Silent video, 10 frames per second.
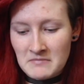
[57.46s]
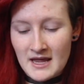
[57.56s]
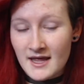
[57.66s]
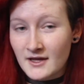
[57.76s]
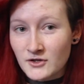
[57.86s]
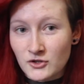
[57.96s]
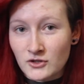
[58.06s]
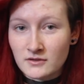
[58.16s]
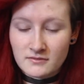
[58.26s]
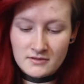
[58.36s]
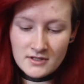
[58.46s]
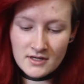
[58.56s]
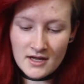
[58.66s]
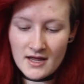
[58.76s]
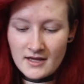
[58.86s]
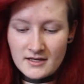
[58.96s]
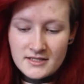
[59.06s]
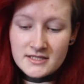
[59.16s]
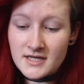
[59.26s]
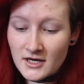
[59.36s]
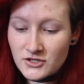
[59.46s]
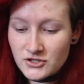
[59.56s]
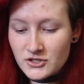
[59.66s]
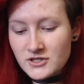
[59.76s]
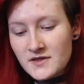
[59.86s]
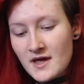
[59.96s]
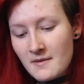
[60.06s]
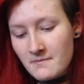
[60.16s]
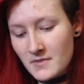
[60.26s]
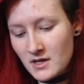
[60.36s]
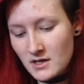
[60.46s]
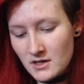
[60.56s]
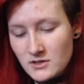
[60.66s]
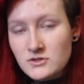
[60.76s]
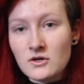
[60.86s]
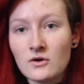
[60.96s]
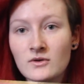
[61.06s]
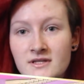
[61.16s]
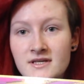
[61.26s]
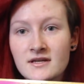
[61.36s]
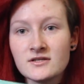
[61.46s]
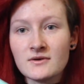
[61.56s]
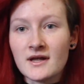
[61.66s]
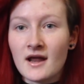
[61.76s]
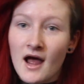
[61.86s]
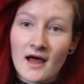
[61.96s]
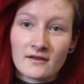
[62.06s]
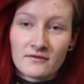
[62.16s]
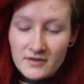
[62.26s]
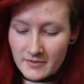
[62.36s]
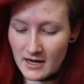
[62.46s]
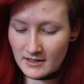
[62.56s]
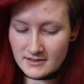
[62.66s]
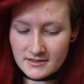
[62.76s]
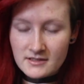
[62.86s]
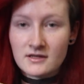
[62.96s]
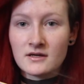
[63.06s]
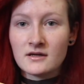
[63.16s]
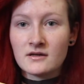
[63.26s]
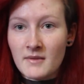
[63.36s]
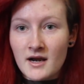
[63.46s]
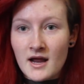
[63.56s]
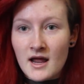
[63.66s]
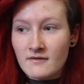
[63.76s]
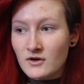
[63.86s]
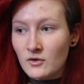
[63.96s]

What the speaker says: handle and texture to them. So let's get into it. I love the box, and I haven't